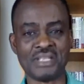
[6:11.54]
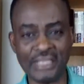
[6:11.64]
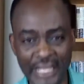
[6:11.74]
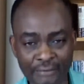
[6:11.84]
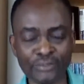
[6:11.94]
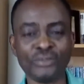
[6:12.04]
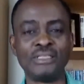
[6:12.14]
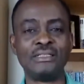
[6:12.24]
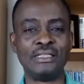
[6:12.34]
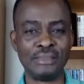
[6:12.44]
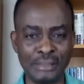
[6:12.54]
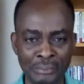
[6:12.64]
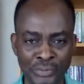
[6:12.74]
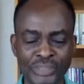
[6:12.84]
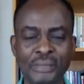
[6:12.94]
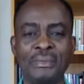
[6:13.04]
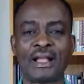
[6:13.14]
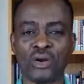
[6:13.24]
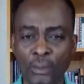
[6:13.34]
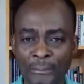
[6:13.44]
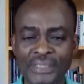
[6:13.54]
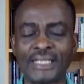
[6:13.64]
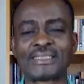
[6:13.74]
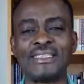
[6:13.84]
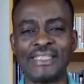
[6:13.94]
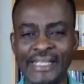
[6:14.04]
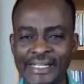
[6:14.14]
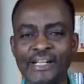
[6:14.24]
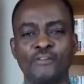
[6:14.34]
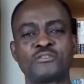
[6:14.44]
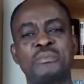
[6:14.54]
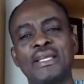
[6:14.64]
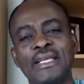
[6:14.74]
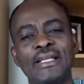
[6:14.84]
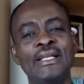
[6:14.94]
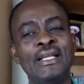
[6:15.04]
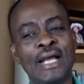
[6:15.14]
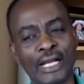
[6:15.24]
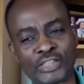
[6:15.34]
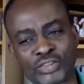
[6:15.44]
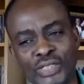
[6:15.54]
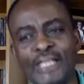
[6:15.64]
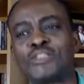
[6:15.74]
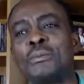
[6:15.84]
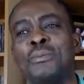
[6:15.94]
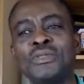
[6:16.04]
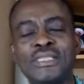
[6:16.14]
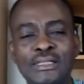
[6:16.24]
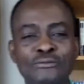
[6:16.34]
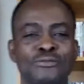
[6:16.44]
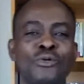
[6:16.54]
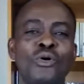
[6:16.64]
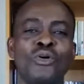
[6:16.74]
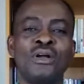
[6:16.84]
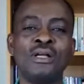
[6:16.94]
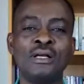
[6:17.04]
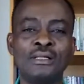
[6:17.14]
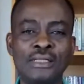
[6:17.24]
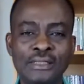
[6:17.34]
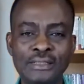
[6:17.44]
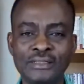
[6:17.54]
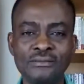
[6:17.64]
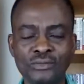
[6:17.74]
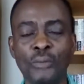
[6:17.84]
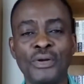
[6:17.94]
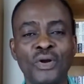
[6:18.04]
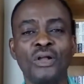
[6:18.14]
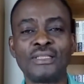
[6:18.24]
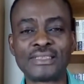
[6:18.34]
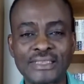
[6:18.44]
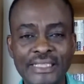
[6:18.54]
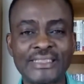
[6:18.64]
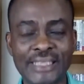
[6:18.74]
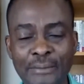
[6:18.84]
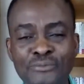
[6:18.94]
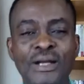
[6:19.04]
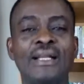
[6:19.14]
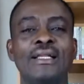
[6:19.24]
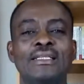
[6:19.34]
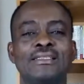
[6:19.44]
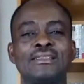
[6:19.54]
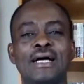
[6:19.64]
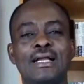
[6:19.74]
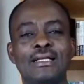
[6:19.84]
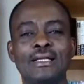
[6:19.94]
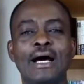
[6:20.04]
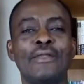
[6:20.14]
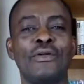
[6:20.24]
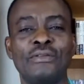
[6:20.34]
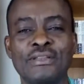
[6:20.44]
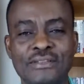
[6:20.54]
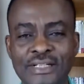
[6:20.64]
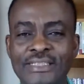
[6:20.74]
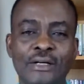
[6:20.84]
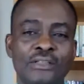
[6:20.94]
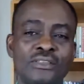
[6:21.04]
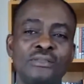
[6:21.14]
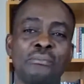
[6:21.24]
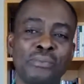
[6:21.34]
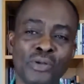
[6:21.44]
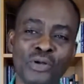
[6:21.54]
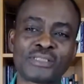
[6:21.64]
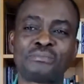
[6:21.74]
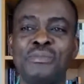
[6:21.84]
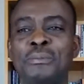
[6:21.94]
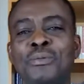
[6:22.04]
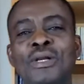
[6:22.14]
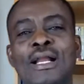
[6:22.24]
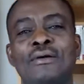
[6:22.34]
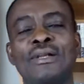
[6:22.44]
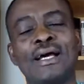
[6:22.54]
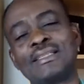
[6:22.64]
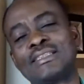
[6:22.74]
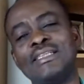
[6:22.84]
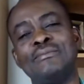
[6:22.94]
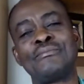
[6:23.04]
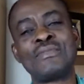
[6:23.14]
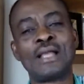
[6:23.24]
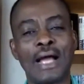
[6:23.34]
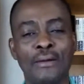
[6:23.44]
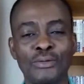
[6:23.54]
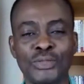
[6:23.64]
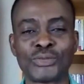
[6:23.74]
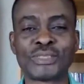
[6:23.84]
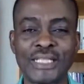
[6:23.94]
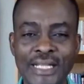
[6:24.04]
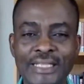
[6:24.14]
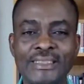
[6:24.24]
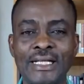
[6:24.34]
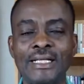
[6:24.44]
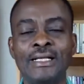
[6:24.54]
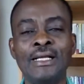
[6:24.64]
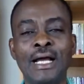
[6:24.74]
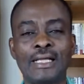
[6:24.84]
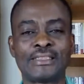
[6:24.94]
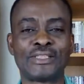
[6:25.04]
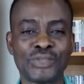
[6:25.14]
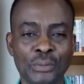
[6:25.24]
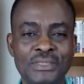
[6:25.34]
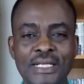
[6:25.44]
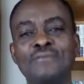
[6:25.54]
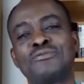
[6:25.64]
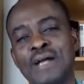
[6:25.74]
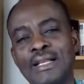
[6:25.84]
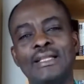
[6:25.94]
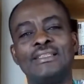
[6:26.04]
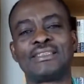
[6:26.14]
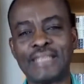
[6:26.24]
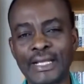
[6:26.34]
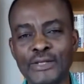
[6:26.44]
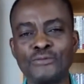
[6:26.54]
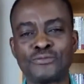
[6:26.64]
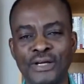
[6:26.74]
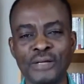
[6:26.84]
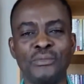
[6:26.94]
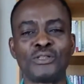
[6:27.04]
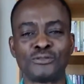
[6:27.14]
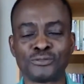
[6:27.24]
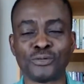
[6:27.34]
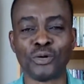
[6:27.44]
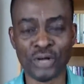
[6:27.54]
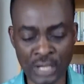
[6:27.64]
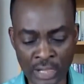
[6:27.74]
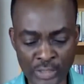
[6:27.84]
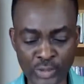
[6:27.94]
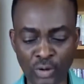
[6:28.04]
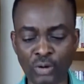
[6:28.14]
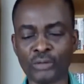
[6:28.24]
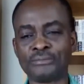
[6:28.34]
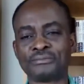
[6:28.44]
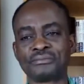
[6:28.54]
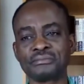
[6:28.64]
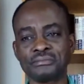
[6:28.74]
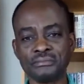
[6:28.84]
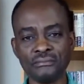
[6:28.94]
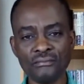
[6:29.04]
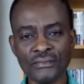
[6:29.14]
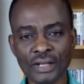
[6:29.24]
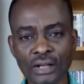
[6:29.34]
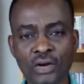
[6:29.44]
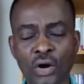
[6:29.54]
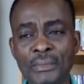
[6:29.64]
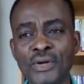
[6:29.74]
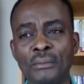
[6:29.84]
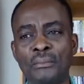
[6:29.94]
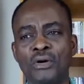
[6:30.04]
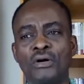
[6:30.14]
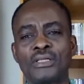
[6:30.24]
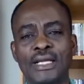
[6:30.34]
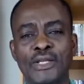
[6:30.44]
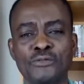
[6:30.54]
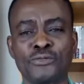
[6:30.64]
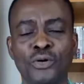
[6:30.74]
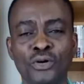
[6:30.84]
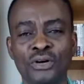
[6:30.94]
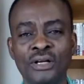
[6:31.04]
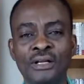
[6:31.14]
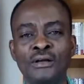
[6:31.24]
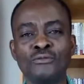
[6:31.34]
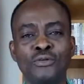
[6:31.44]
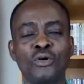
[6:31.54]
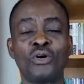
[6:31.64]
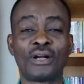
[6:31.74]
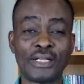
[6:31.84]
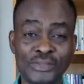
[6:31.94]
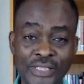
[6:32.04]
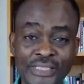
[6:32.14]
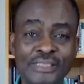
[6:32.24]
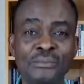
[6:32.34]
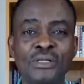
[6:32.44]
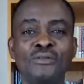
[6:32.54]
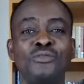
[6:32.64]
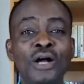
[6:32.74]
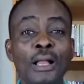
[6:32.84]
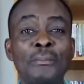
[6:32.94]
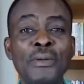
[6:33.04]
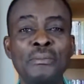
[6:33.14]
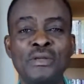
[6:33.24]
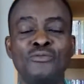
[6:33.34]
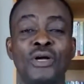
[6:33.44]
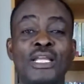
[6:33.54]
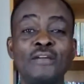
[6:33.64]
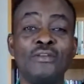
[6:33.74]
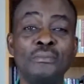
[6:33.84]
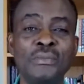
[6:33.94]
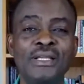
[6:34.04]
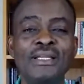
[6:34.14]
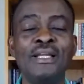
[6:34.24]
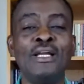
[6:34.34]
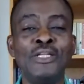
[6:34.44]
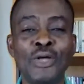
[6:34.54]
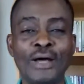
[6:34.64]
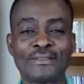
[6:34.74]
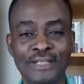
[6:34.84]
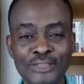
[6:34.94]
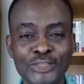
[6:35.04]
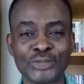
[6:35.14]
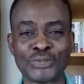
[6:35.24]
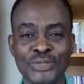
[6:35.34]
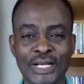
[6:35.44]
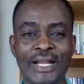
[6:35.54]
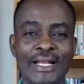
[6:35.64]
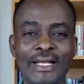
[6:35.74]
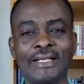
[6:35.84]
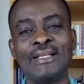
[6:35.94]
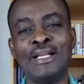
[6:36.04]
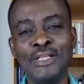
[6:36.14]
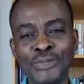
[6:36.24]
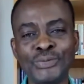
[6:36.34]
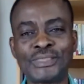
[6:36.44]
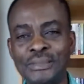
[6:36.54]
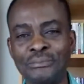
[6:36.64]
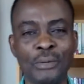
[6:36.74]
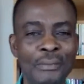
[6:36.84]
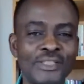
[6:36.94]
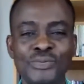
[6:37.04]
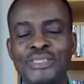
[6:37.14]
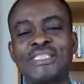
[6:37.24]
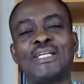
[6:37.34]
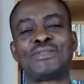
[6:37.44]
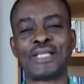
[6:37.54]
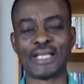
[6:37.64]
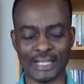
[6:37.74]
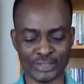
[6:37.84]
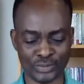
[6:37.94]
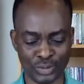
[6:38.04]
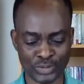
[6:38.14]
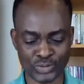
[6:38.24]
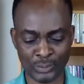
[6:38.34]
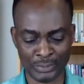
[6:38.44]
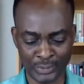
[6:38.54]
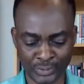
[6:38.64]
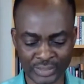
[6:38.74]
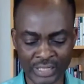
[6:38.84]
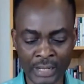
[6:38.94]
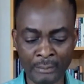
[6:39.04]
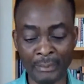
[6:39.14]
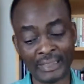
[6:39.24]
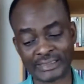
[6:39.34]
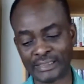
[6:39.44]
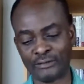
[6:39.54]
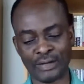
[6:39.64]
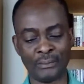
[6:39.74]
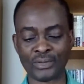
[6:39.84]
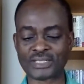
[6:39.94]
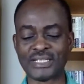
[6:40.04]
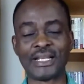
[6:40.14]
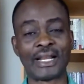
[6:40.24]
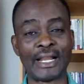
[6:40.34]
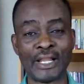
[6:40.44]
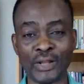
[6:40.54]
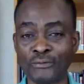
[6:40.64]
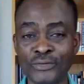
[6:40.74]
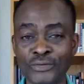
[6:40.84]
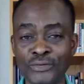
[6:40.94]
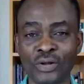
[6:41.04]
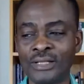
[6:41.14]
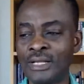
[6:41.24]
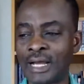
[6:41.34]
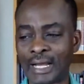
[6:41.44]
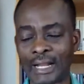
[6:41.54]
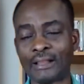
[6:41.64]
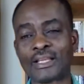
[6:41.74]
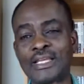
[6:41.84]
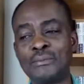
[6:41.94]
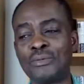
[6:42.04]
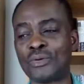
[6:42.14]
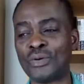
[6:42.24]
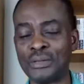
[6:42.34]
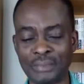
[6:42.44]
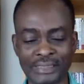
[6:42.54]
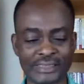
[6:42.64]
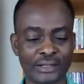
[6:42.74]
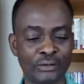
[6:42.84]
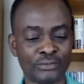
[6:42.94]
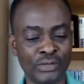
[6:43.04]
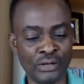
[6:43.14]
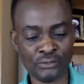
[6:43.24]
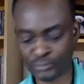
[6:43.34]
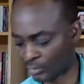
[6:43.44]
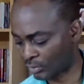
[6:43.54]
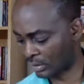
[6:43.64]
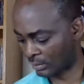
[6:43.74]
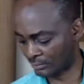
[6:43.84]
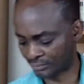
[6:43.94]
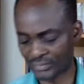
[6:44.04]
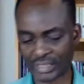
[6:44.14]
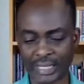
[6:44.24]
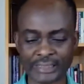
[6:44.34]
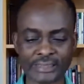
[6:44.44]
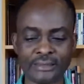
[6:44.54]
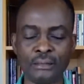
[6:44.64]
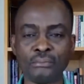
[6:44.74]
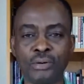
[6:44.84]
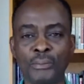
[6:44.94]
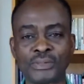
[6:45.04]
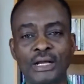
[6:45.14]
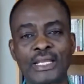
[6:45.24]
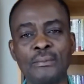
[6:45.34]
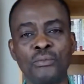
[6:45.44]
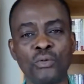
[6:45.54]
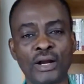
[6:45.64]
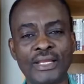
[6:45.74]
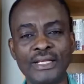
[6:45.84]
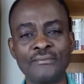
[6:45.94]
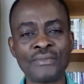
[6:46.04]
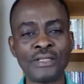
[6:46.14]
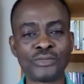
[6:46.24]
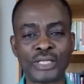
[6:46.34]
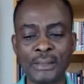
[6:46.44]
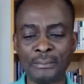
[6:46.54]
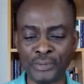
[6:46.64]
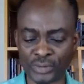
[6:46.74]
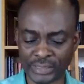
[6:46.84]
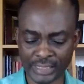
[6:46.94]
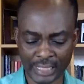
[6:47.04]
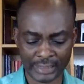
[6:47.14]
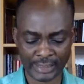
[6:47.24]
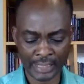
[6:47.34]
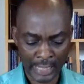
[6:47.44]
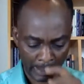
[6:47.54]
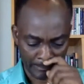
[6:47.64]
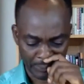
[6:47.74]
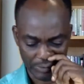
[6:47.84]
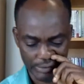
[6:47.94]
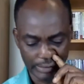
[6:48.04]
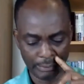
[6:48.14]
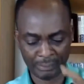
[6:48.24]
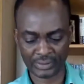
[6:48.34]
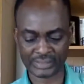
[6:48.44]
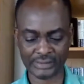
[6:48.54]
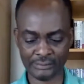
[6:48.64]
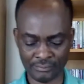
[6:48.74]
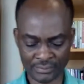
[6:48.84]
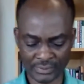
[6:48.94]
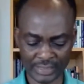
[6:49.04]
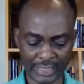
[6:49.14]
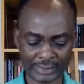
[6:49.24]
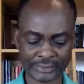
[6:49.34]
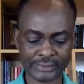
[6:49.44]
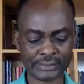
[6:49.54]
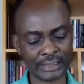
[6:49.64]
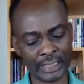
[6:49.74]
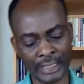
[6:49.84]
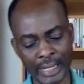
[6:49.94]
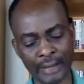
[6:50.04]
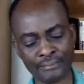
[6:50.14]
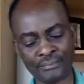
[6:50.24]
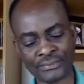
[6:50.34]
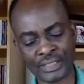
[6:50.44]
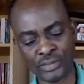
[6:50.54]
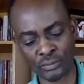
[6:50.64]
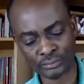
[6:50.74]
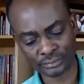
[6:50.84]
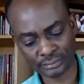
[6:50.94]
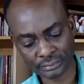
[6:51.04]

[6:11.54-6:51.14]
level, in building my competency in the area of speaking, I tried to put in for what we call the stage time finalists, and out of the 3,000 plus people that are on that team, I was also selected as the top 10 finalists. Thank you very much for your coming on board. Thank you for congratulating me, for helping me, for giving me your attention so that I can use the moments we share together to also build myself. I must say that I love you all, and I'll keep growing myself for that purpose. I keep working to keep building and building the person that I am. You know,